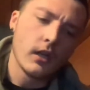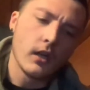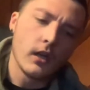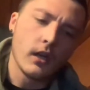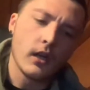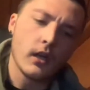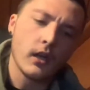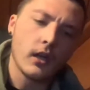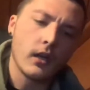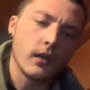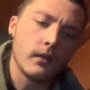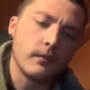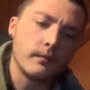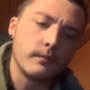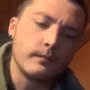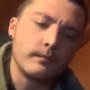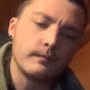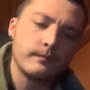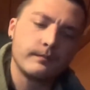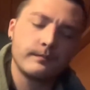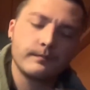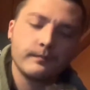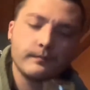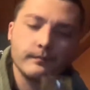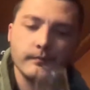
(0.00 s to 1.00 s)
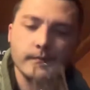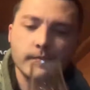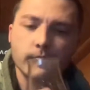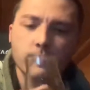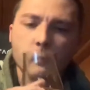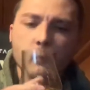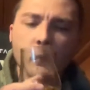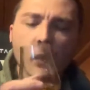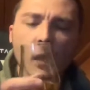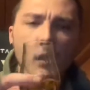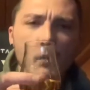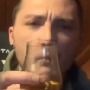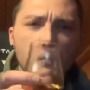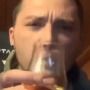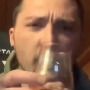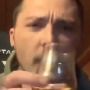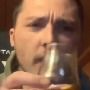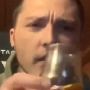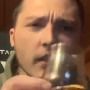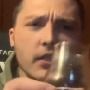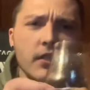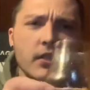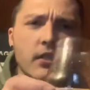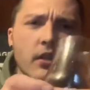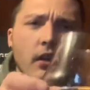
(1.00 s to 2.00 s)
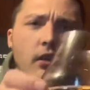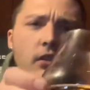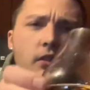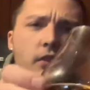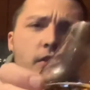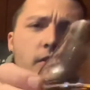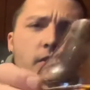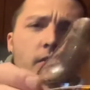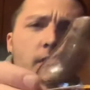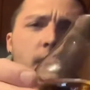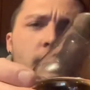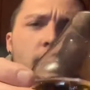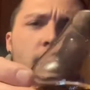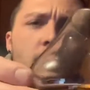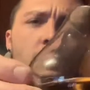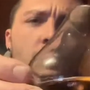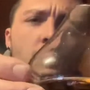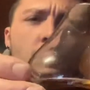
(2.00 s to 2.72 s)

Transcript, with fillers: Um, yeah, nice color to it.